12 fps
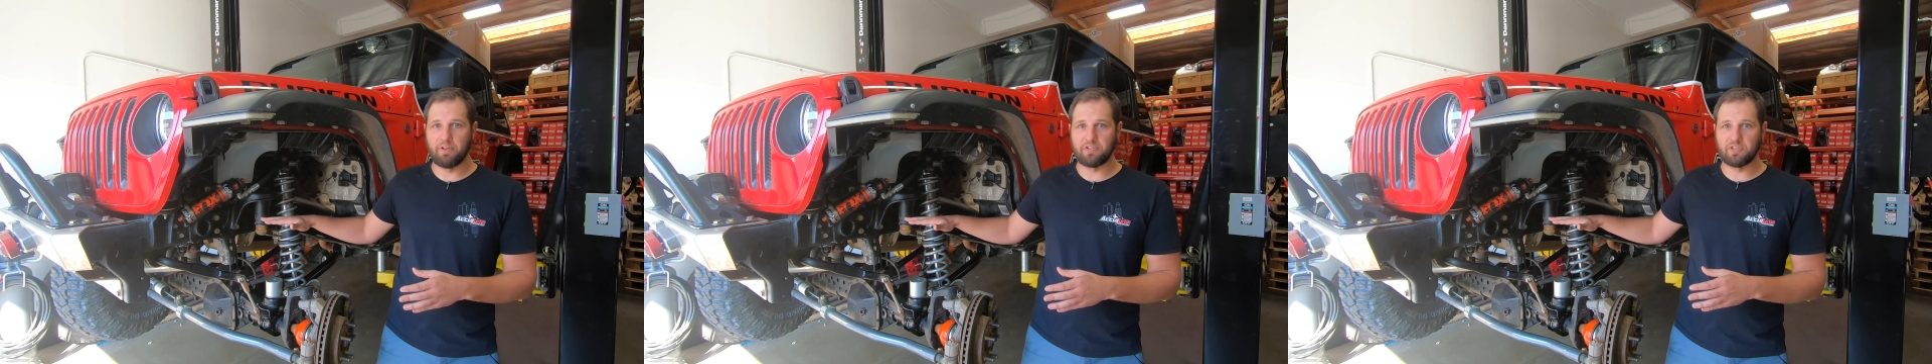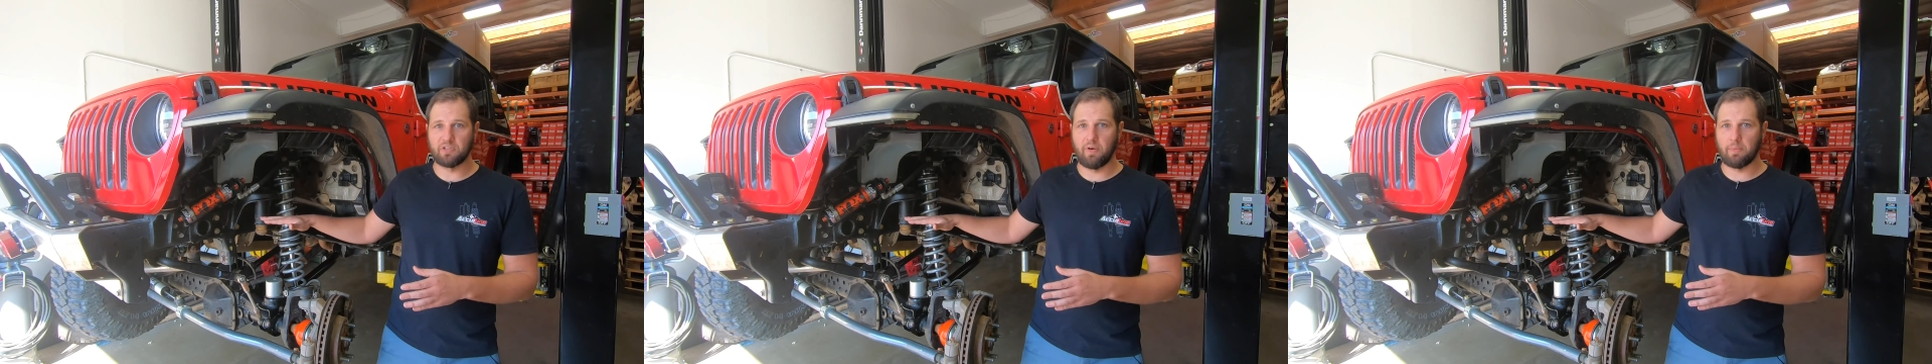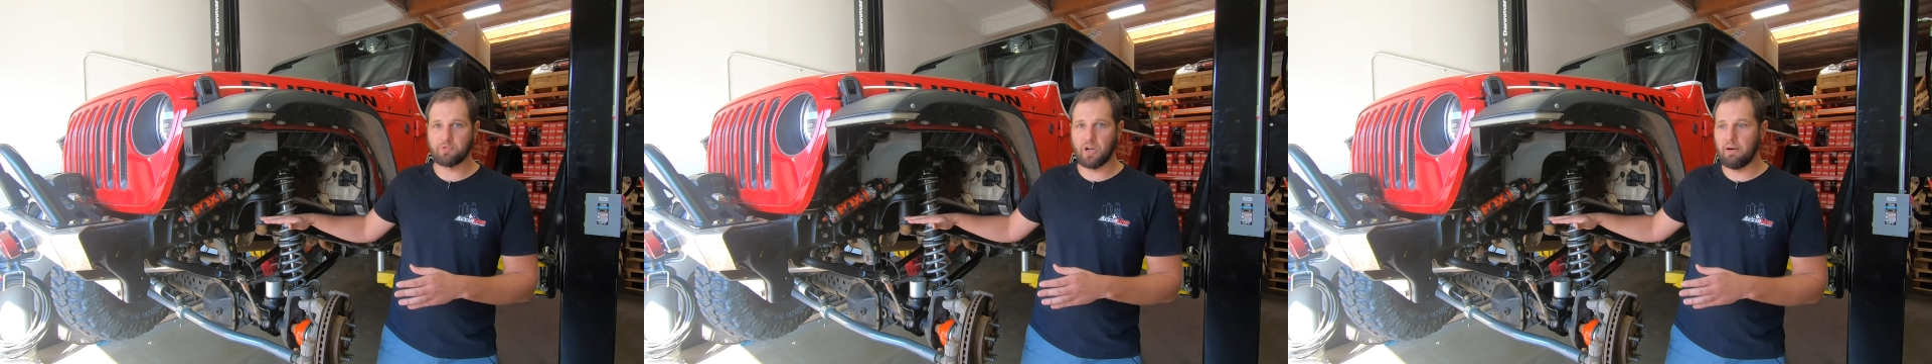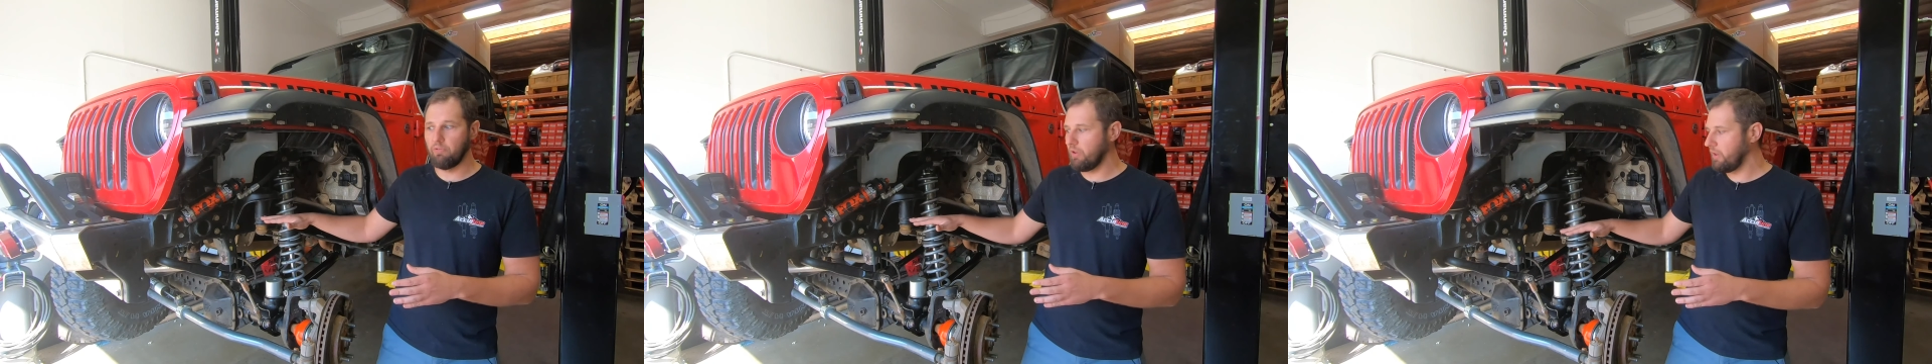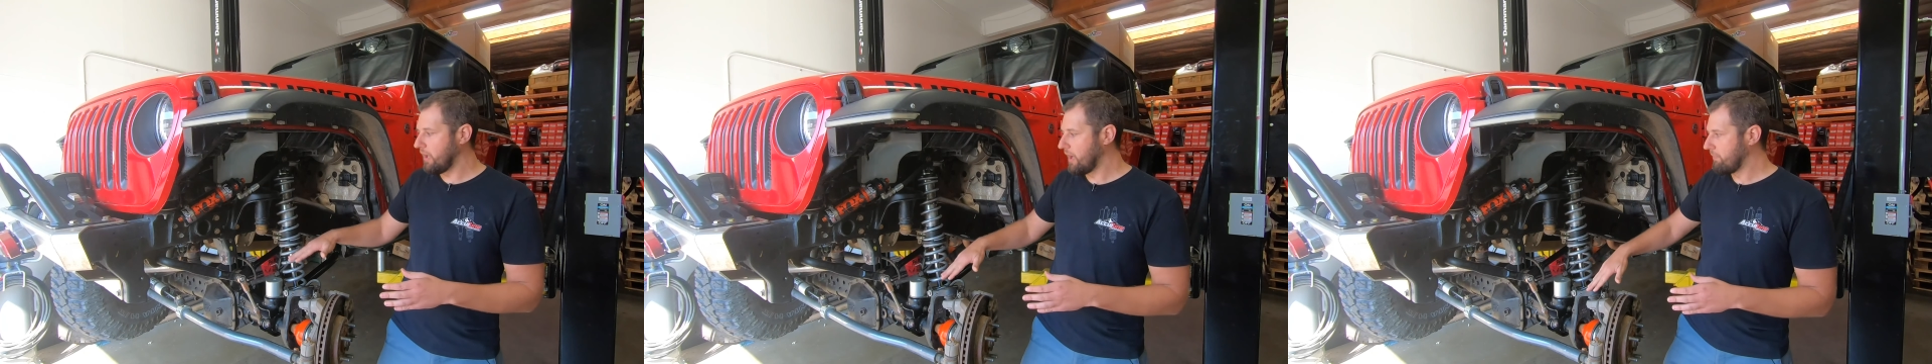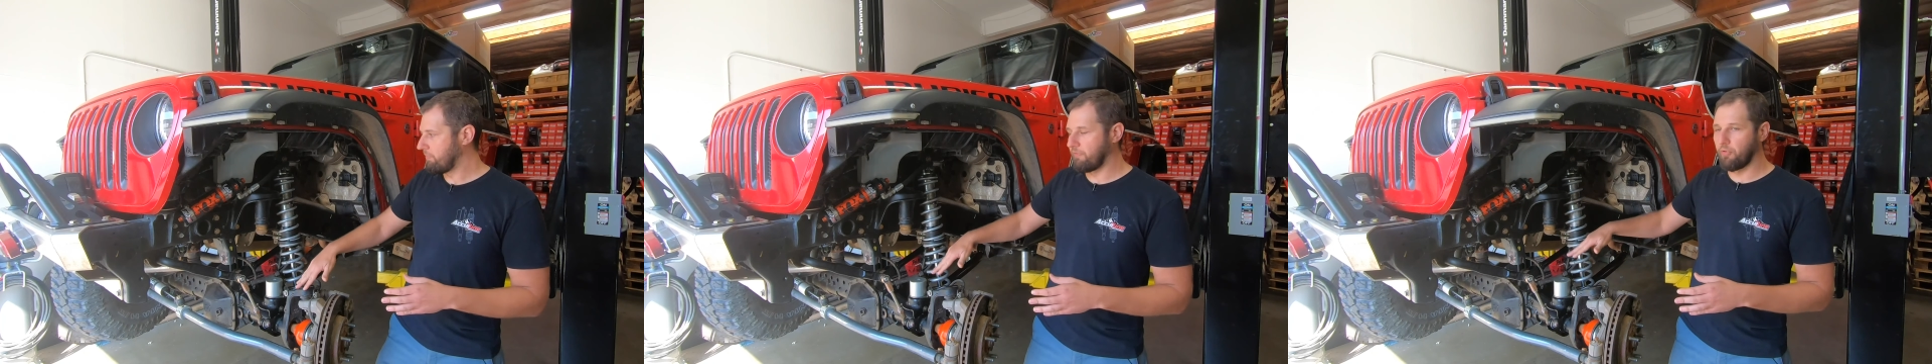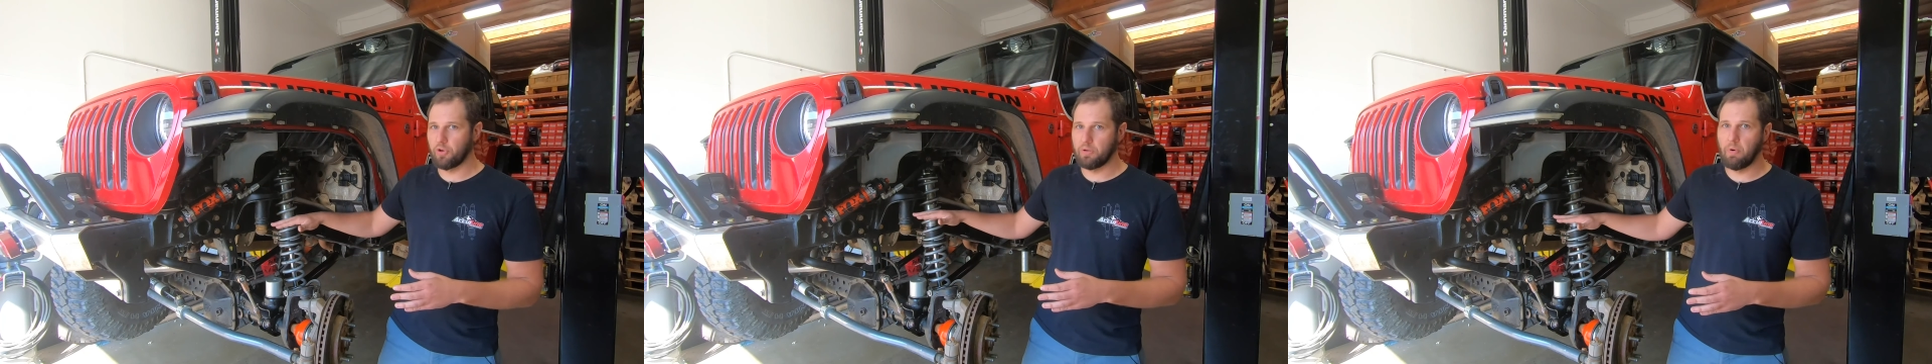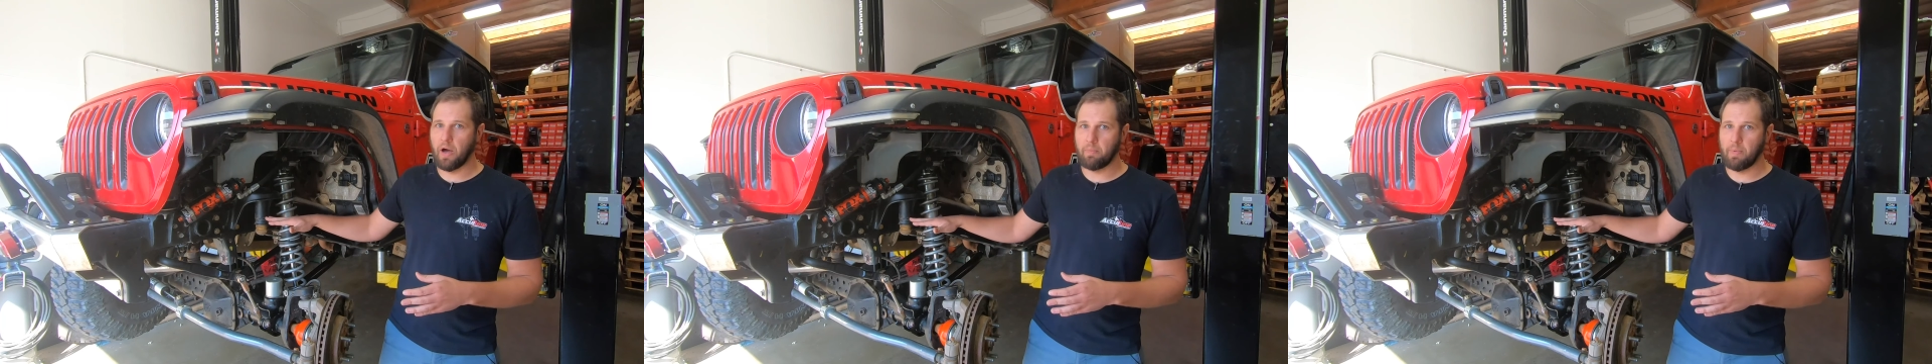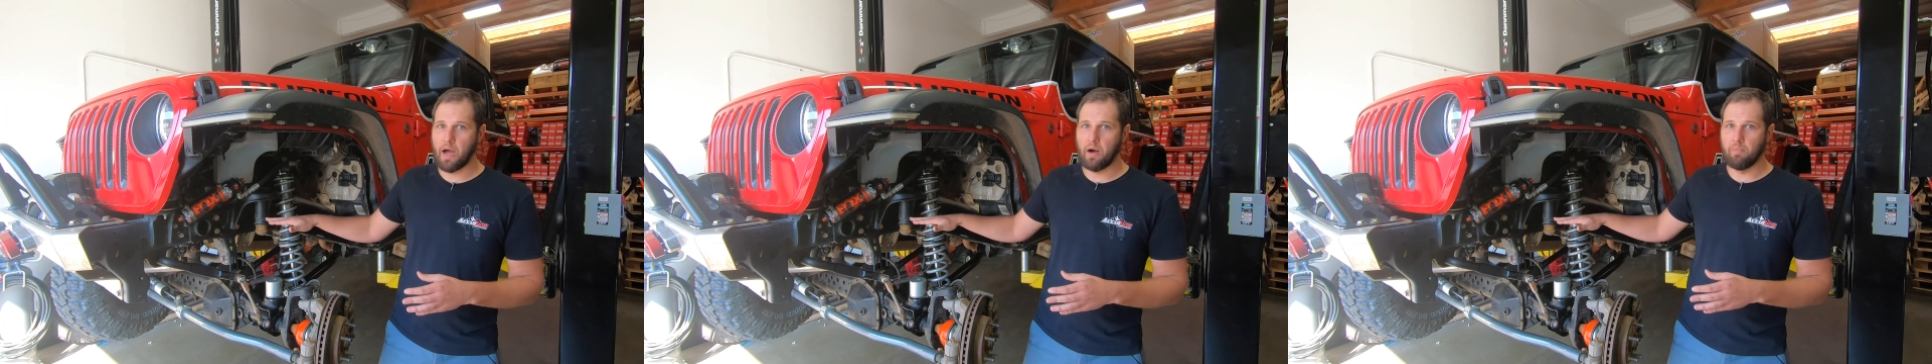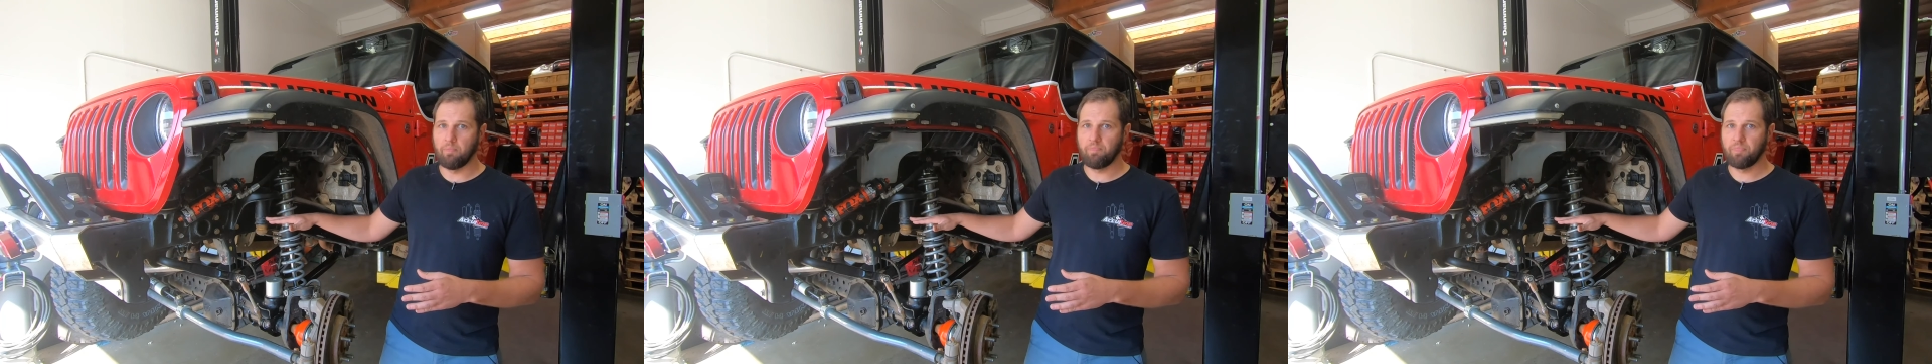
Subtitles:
inches of up travel before you bottom out.